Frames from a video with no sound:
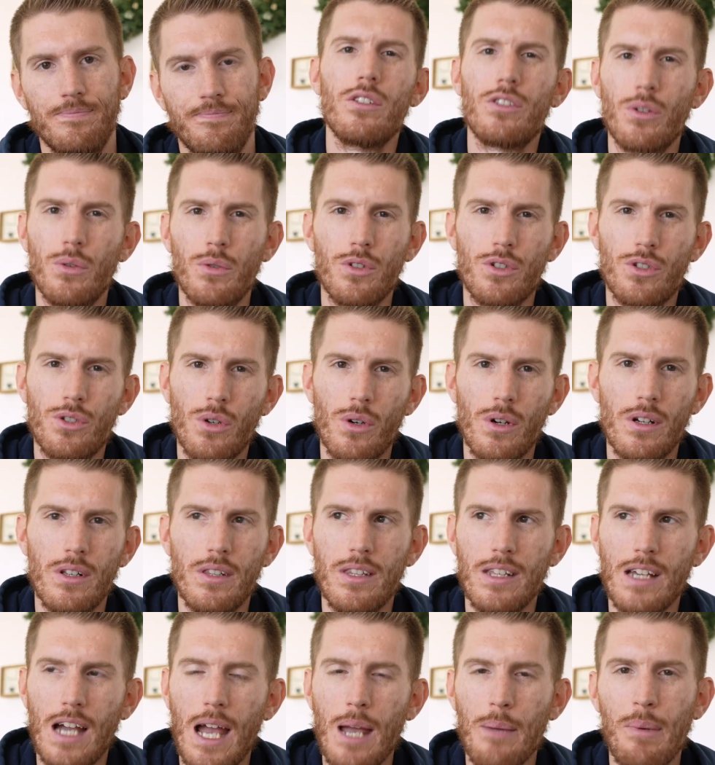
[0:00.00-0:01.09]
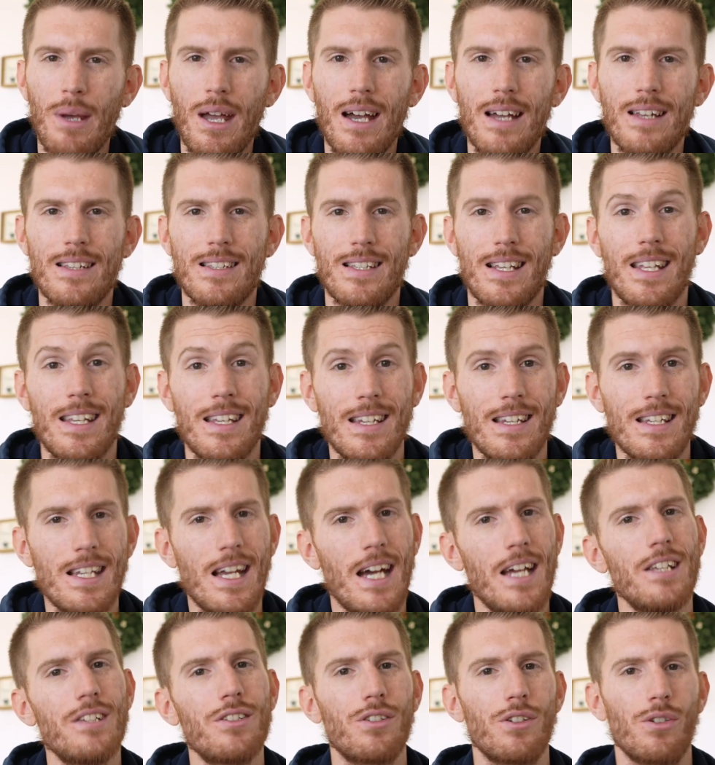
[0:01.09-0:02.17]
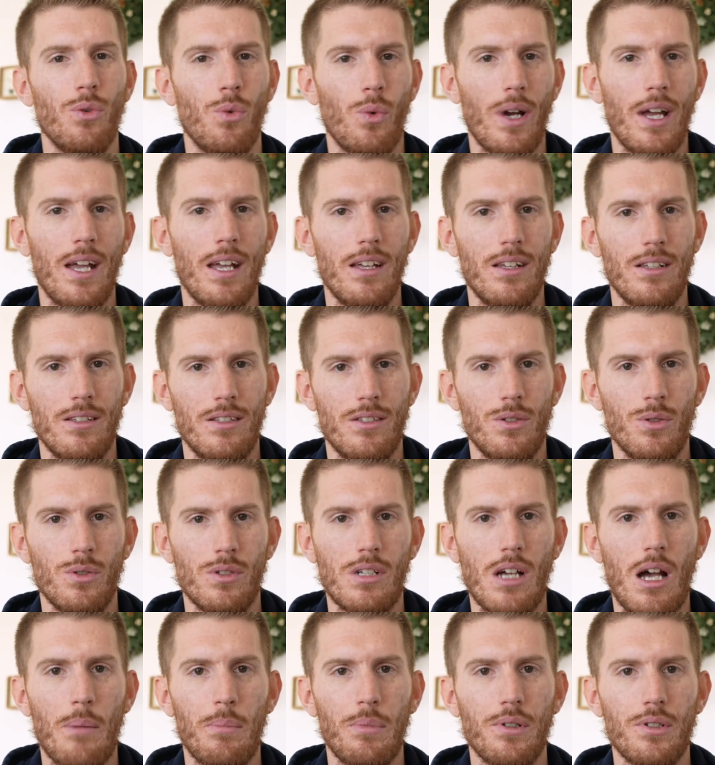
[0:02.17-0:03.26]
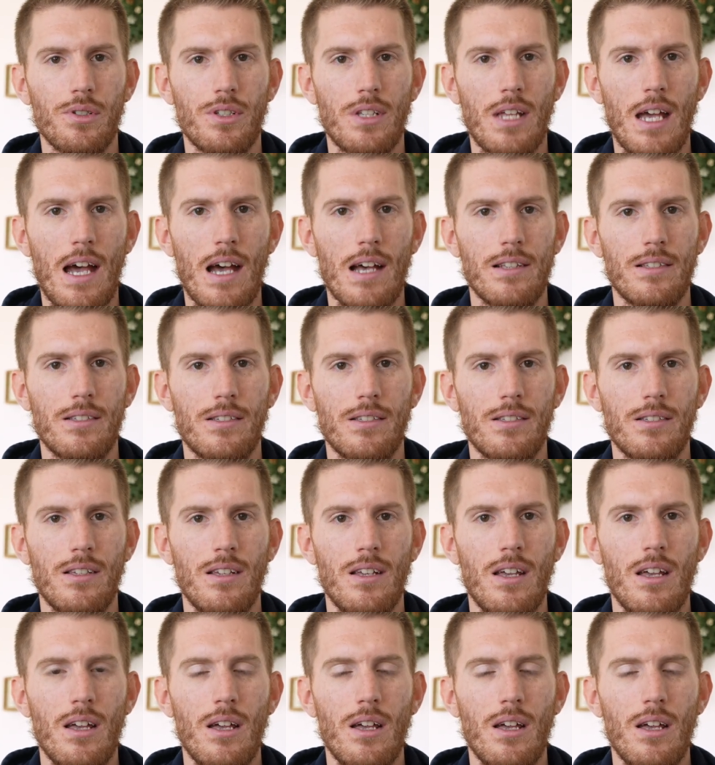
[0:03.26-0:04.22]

So in short, the iPad is a nicer way to accomplish tasks,